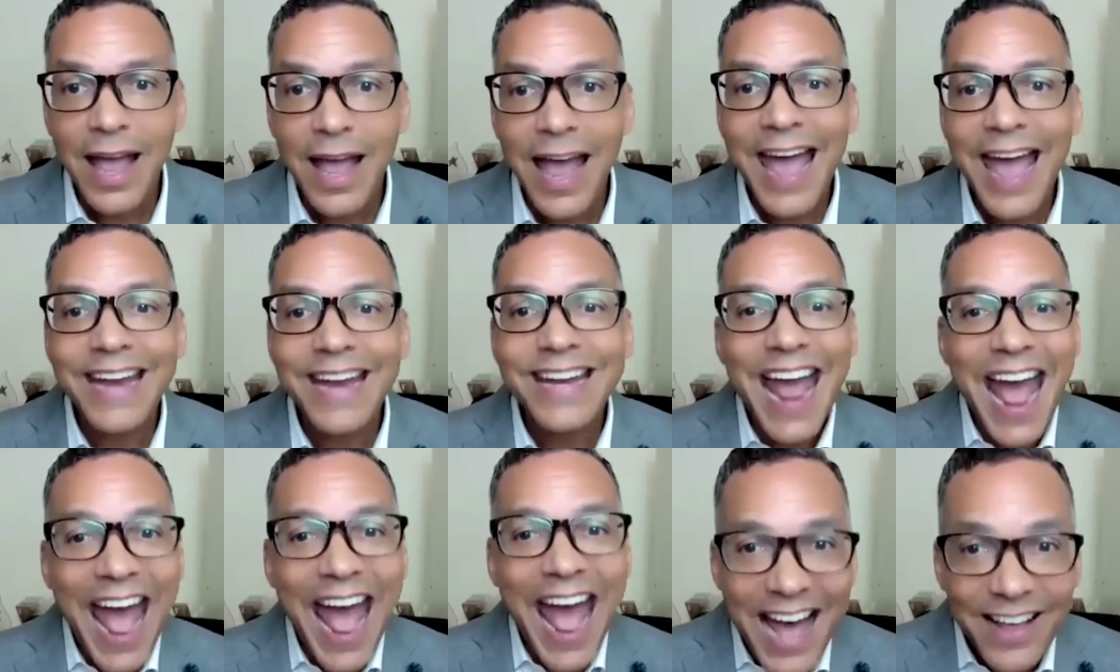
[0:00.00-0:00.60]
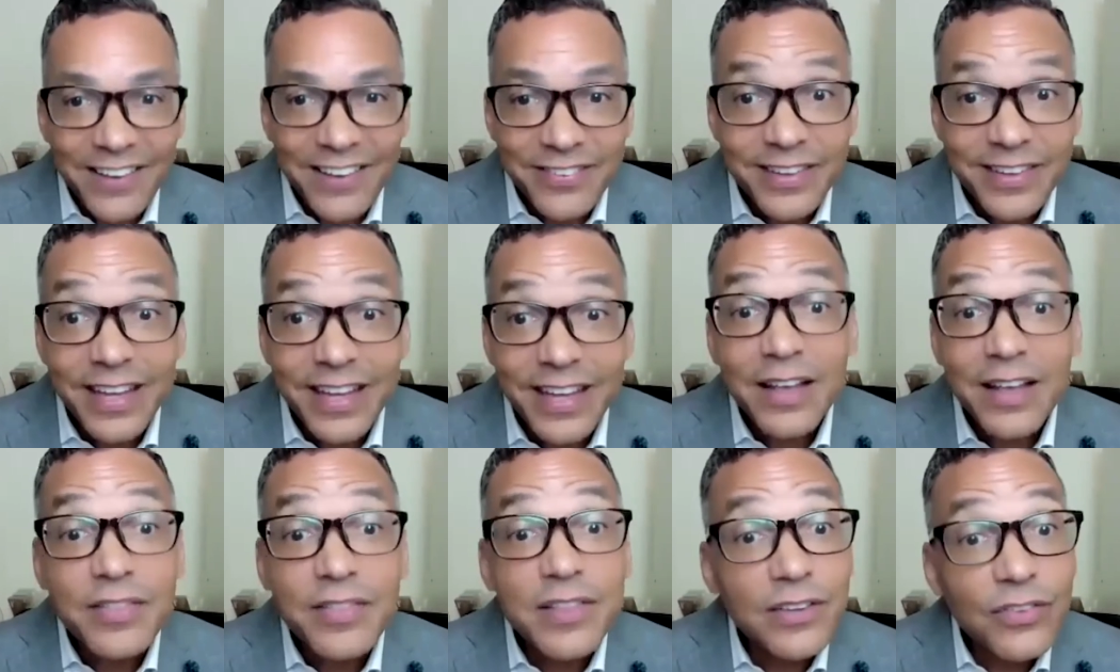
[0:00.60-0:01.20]
and
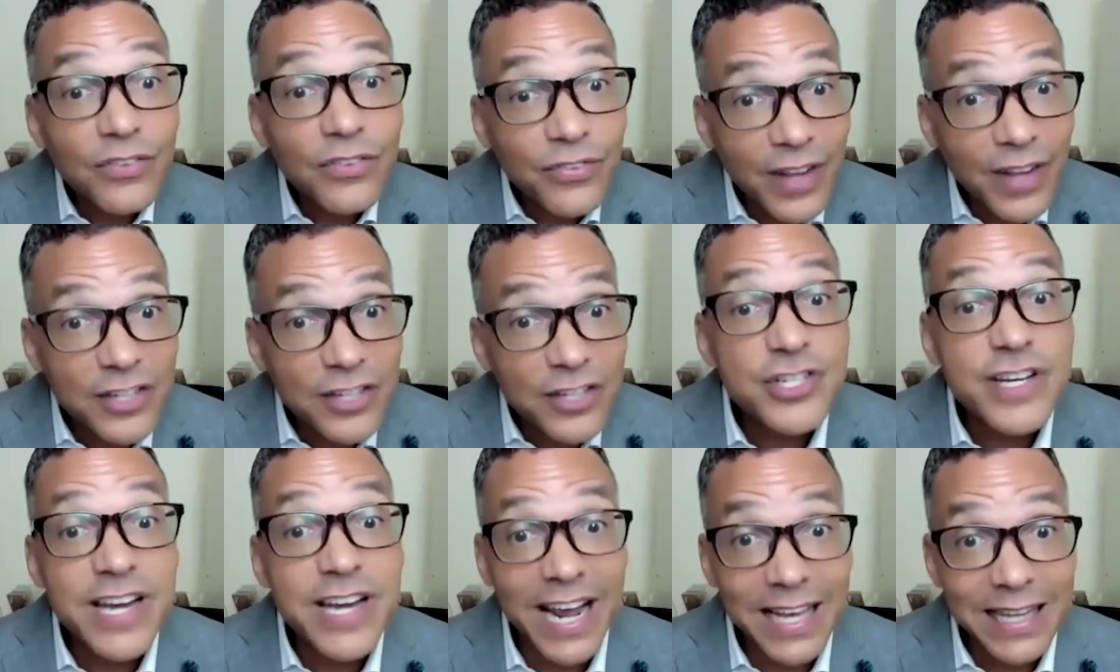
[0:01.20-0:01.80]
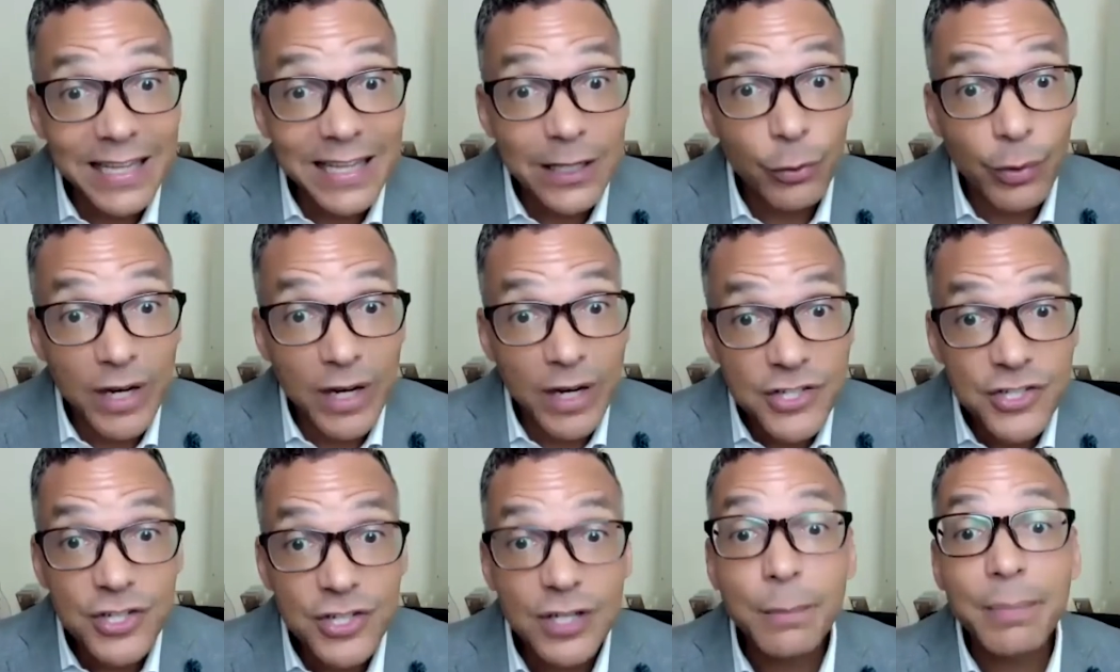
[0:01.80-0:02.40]
asking that such
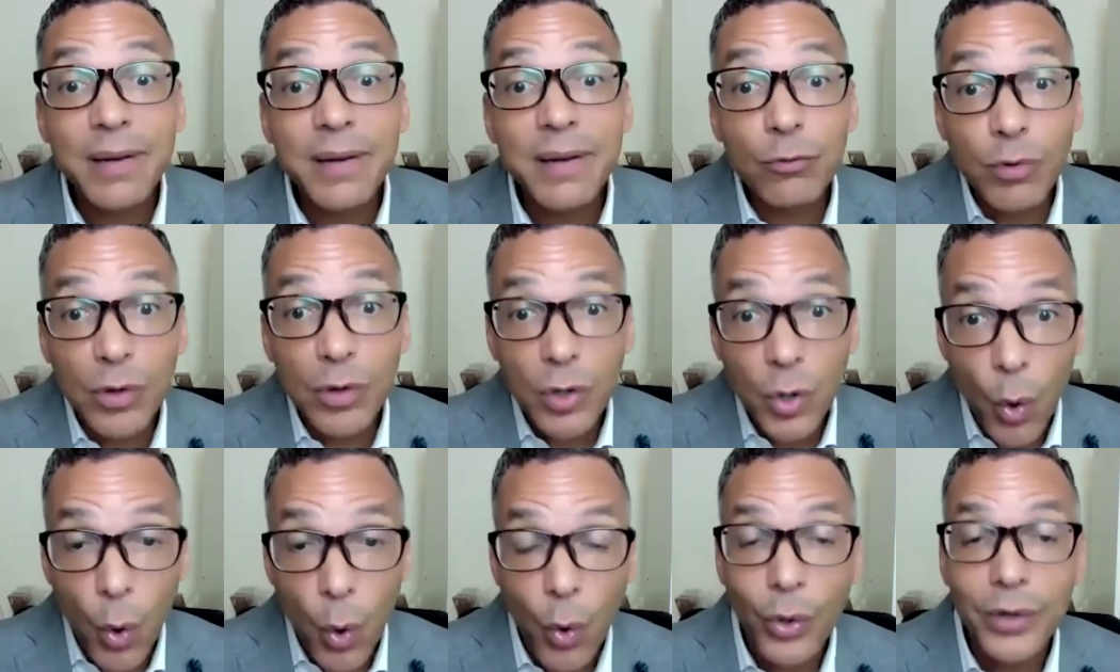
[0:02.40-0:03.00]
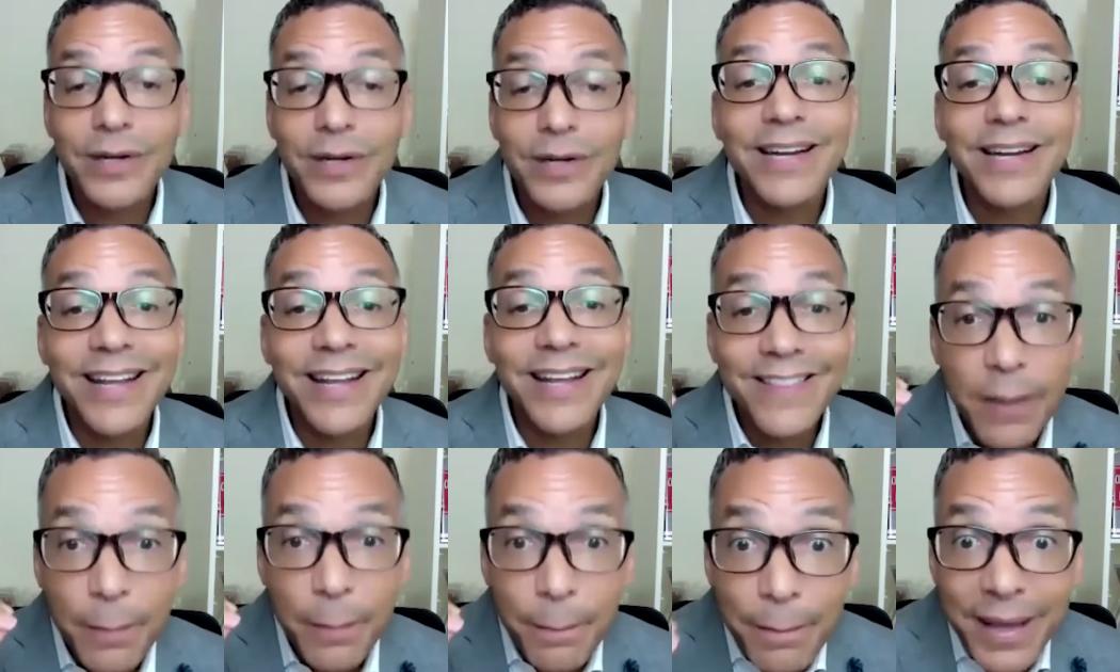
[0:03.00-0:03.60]
declaration be recorded
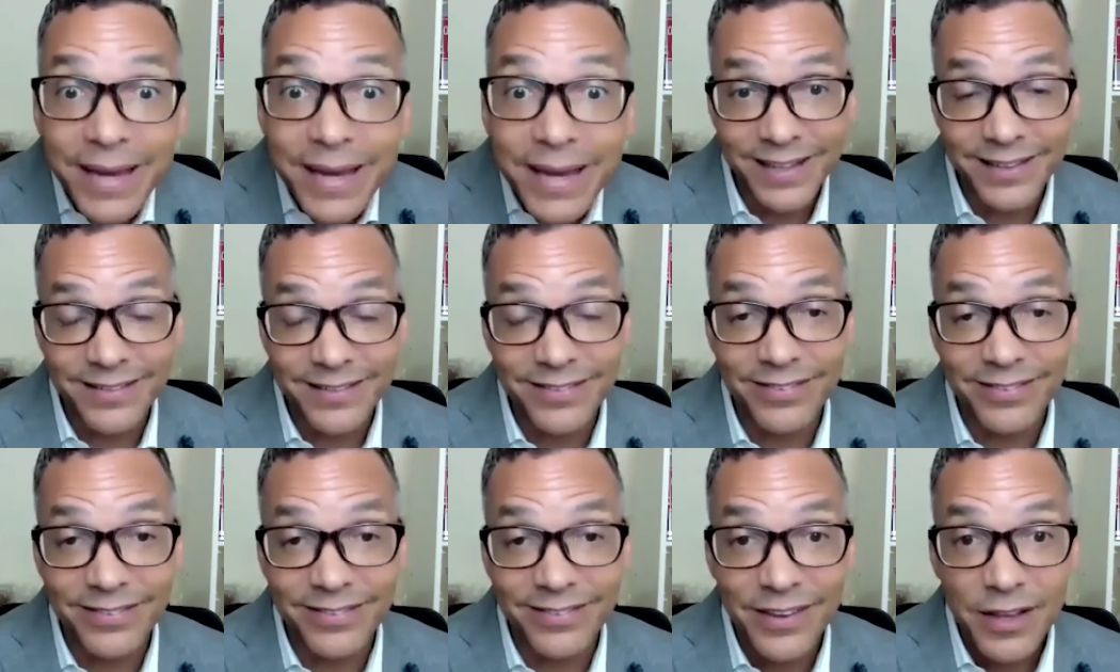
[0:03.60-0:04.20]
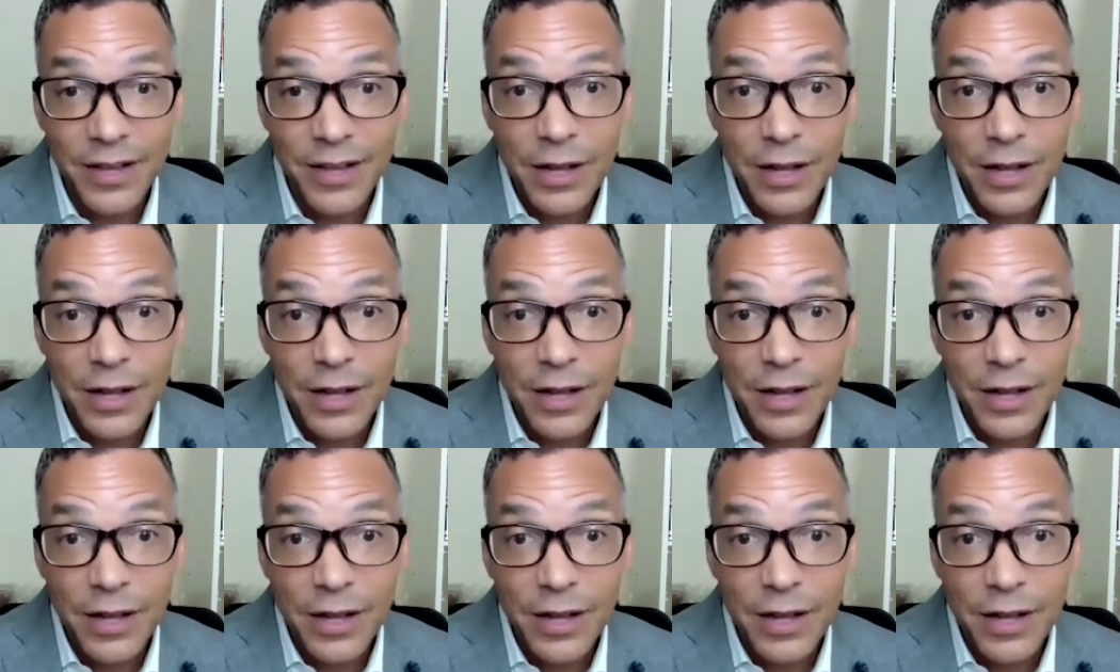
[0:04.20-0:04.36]
in the minutes.